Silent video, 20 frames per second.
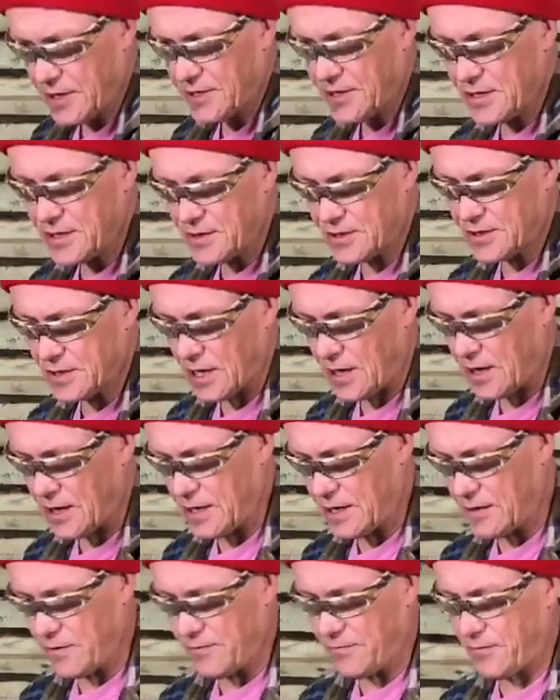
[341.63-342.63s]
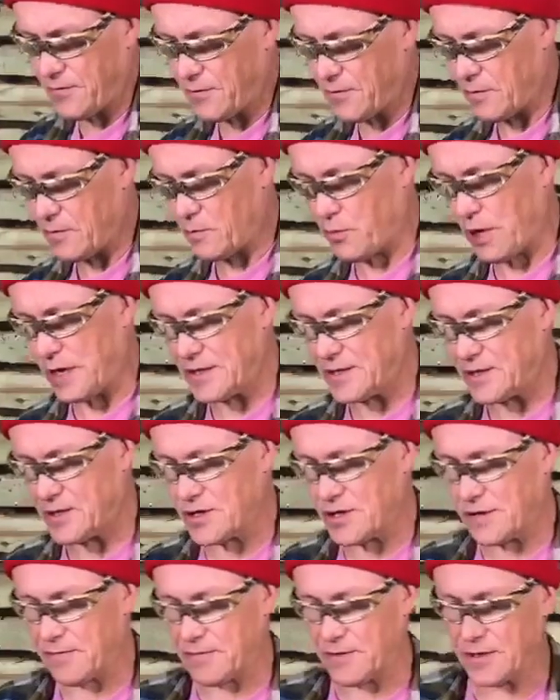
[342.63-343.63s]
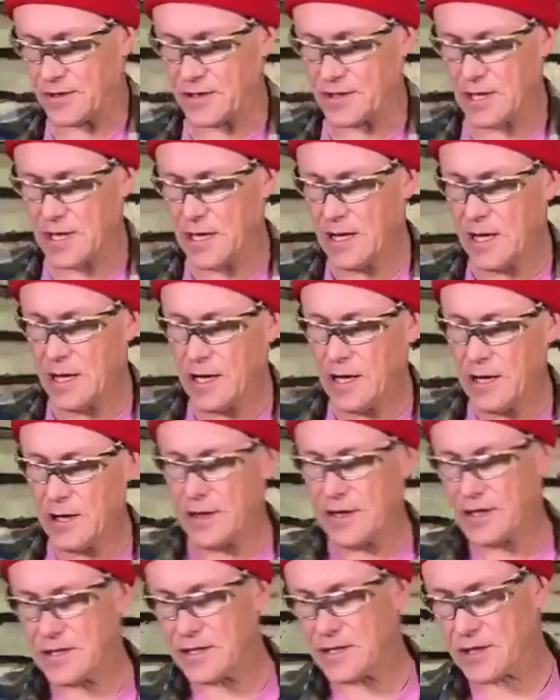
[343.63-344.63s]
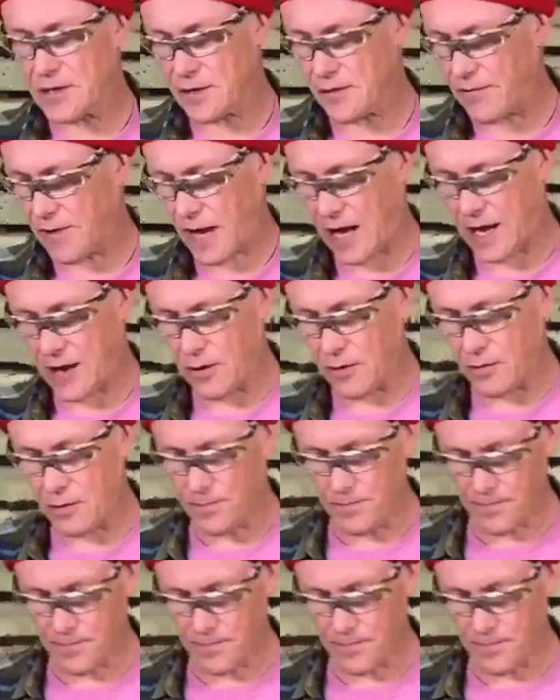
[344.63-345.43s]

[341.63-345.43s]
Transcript: is kind of brakes and shifters. This is sort of how